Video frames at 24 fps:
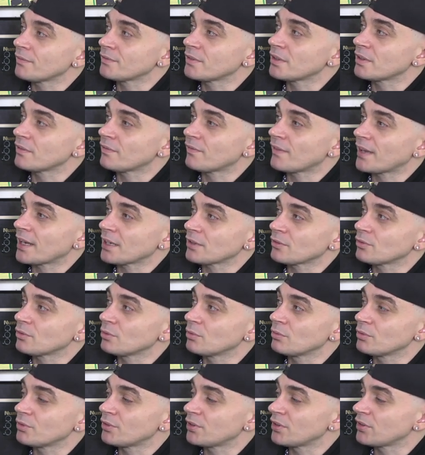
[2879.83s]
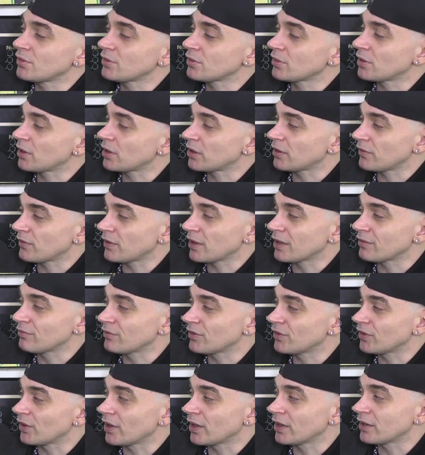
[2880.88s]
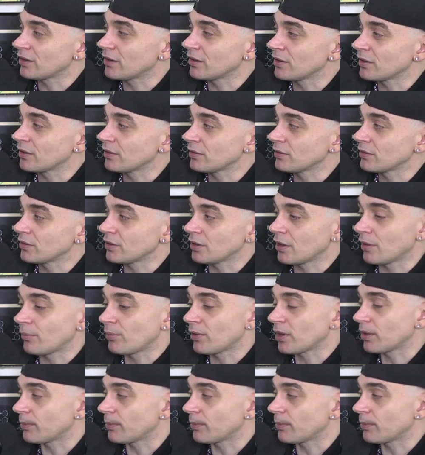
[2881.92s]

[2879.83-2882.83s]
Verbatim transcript: after the fact, or was this kind of like resigned that, yeah, I